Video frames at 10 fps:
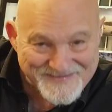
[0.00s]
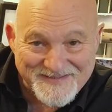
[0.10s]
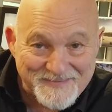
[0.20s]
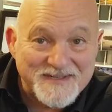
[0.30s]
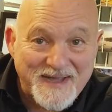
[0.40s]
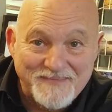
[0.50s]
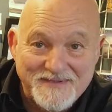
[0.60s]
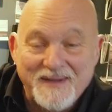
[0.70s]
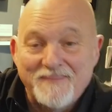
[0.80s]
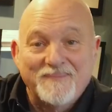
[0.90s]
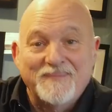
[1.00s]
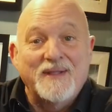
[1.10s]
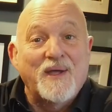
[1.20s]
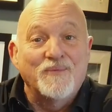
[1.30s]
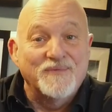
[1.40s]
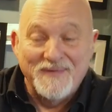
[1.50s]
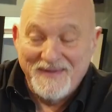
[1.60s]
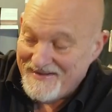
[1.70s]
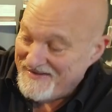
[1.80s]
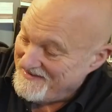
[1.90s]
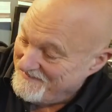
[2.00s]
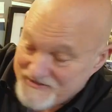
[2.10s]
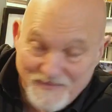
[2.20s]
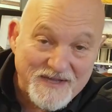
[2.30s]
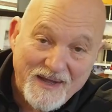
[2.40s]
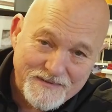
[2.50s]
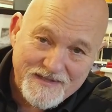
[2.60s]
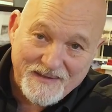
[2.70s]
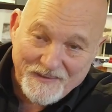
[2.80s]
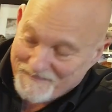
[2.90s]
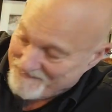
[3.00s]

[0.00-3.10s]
Sometimes they don't, but sometimes they do.